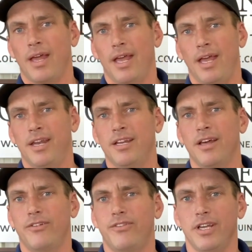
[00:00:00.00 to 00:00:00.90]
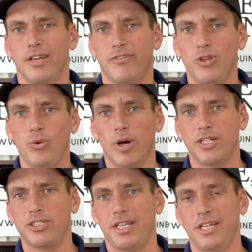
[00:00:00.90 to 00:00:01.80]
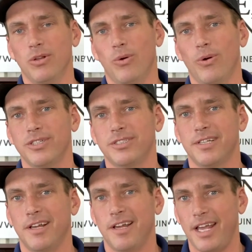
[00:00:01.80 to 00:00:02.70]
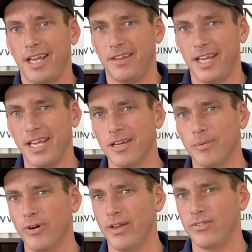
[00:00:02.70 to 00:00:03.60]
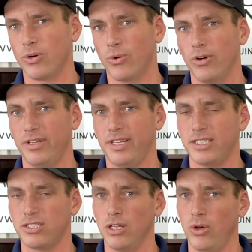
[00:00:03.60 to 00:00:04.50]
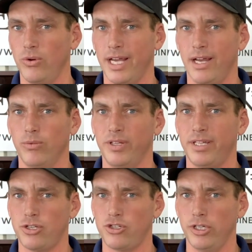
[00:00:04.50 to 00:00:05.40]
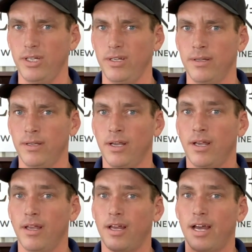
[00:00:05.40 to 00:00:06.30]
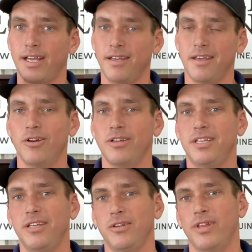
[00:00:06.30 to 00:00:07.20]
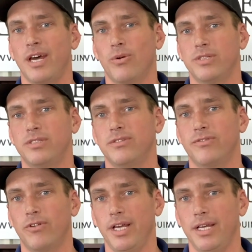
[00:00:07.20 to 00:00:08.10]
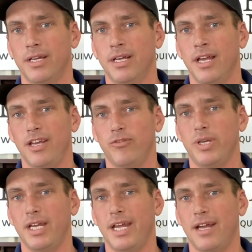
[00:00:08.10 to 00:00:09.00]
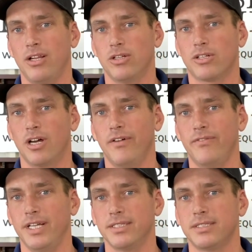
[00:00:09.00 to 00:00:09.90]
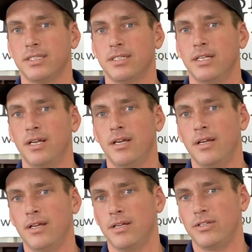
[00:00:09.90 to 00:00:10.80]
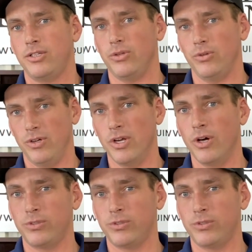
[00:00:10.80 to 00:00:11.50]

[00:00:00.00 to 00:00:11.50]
And another thing, if you watch a heel horse and they come around the corner and they slow down when they shouldn't, I can guarantee you that horse is afraid. And if we can add a little confidence to no